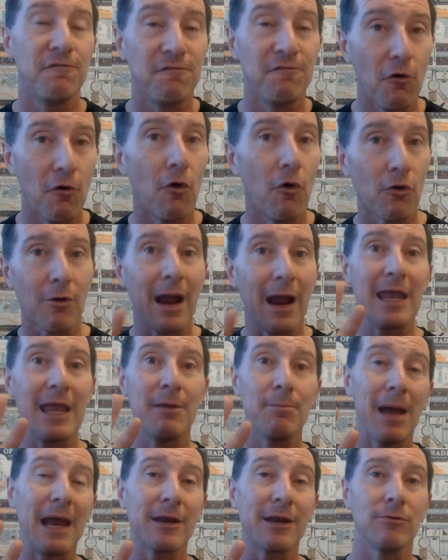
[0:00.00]

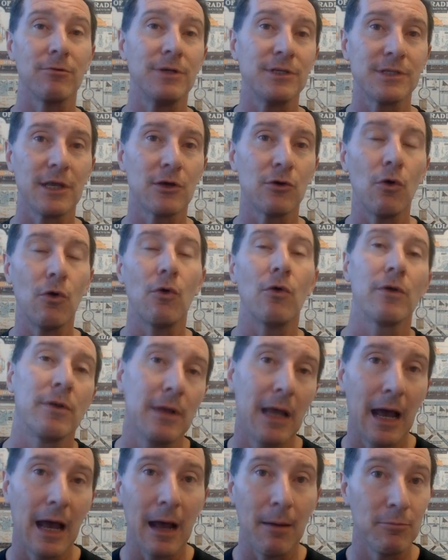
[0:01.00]
4A batteries, they're called.
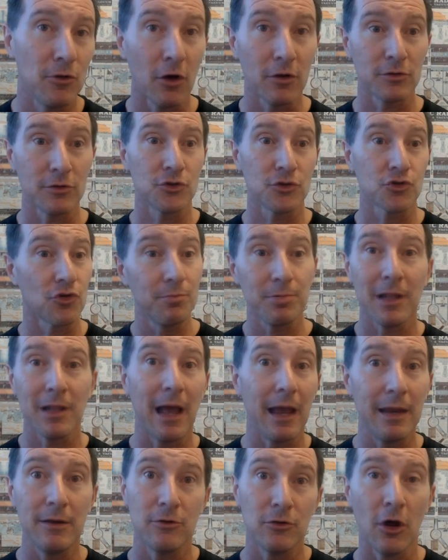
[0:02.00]
Not
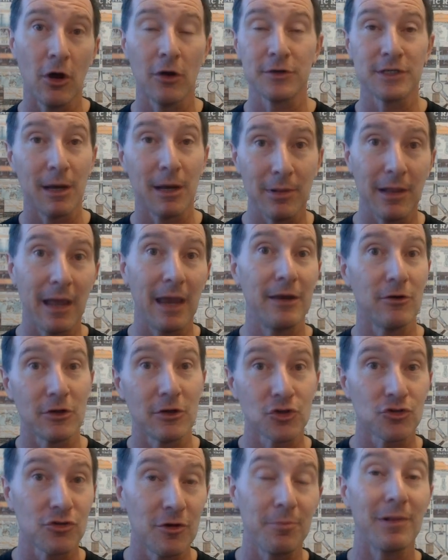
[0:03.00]
AAA, not AA,
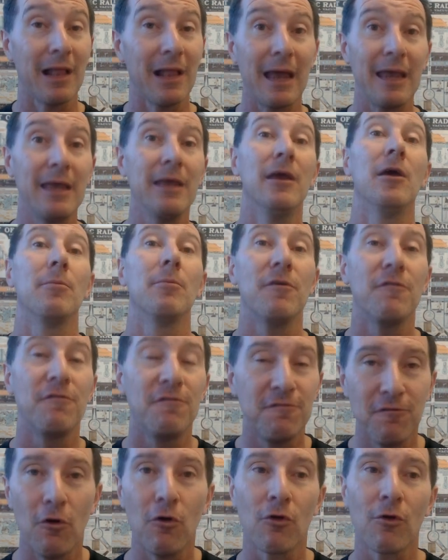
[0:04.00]
not AAA, but
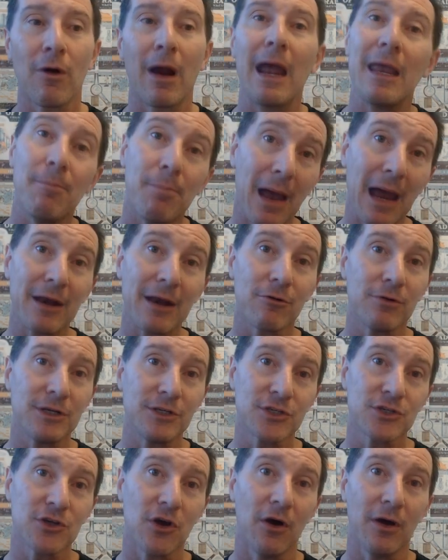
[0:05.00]
4A battery
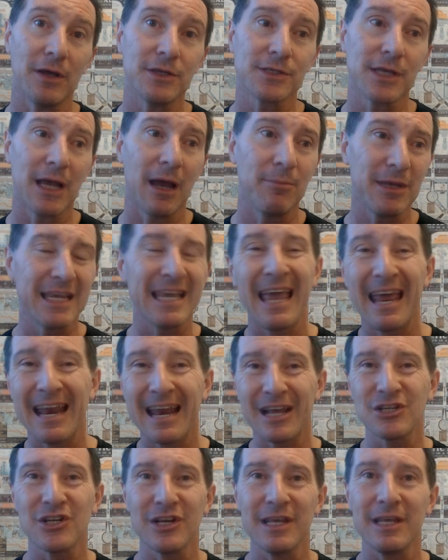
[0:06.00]
size. You can
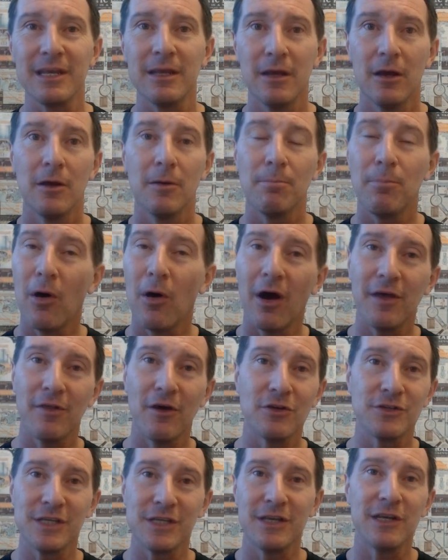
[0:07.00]
actually buy
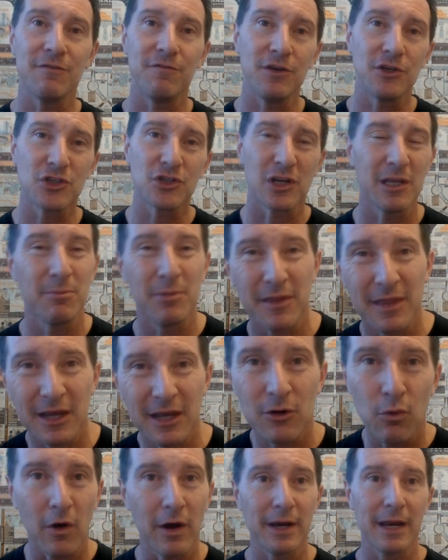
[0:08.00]
those individually, but
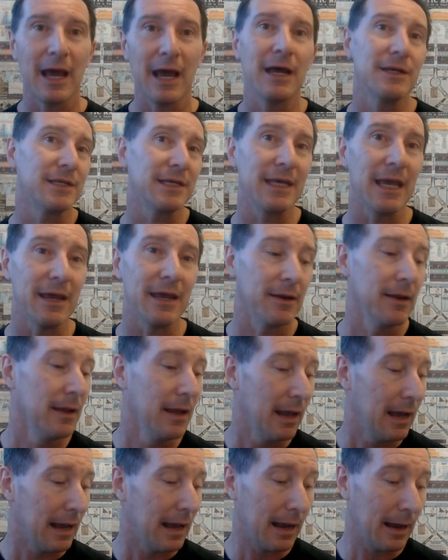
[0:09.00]
they're quite hard to get.
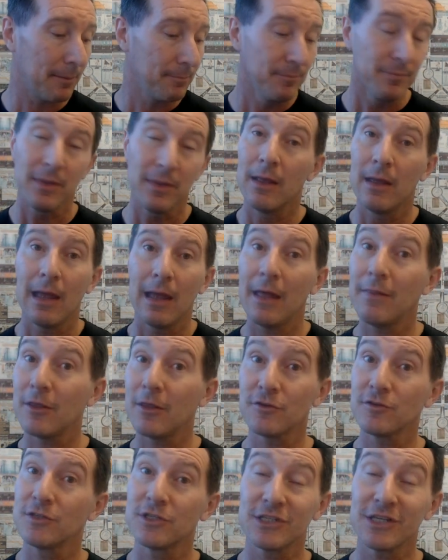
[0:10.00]
And
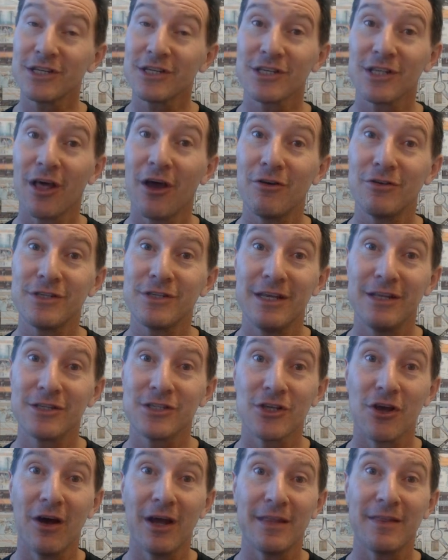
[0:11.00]
there's 6 of those
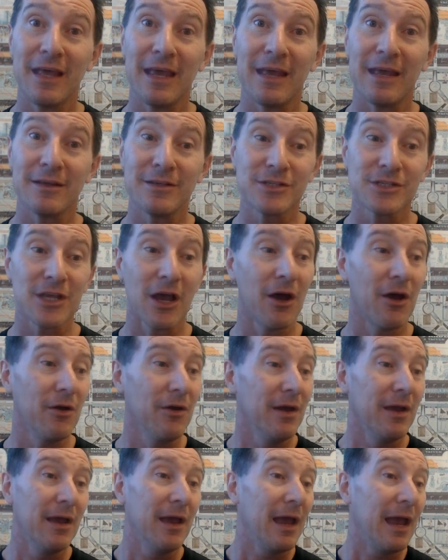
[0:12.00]
inside there.
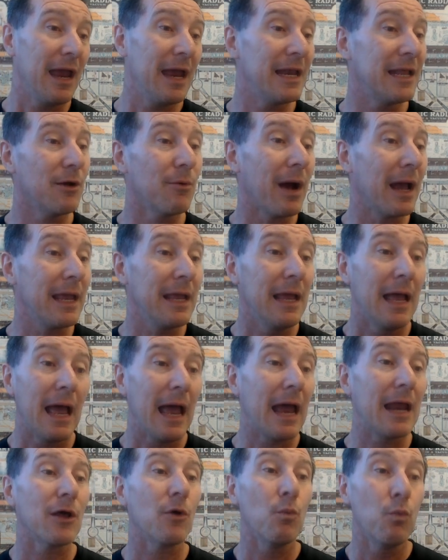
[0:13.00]
So anyway,
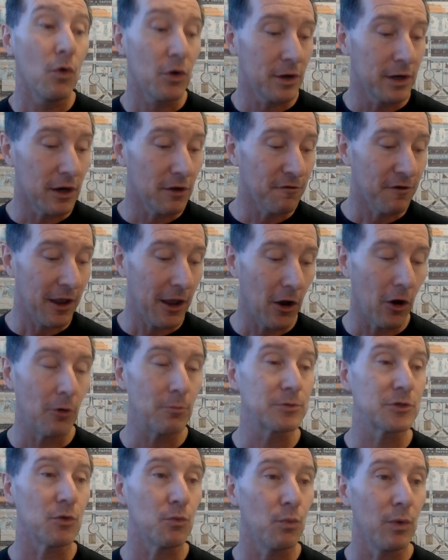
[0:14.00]
and it wouldn't have
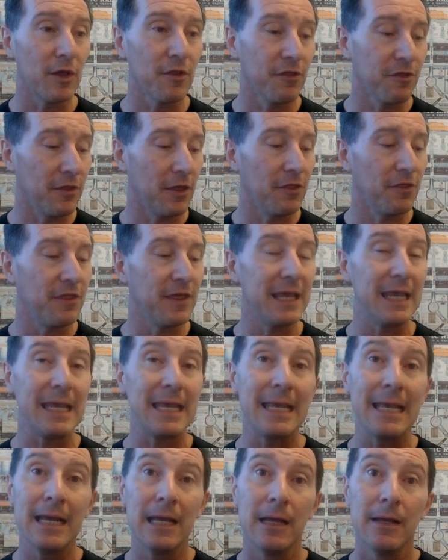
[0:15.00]
helped with
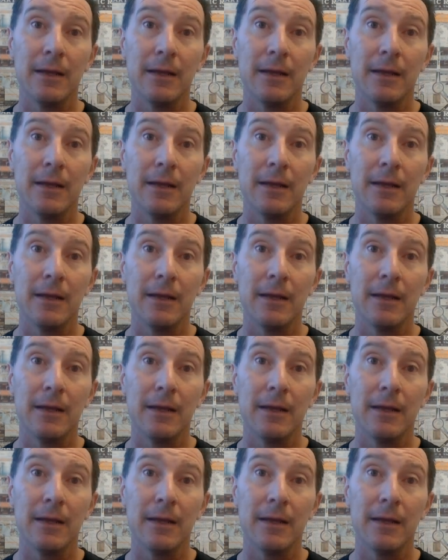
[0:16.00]
the,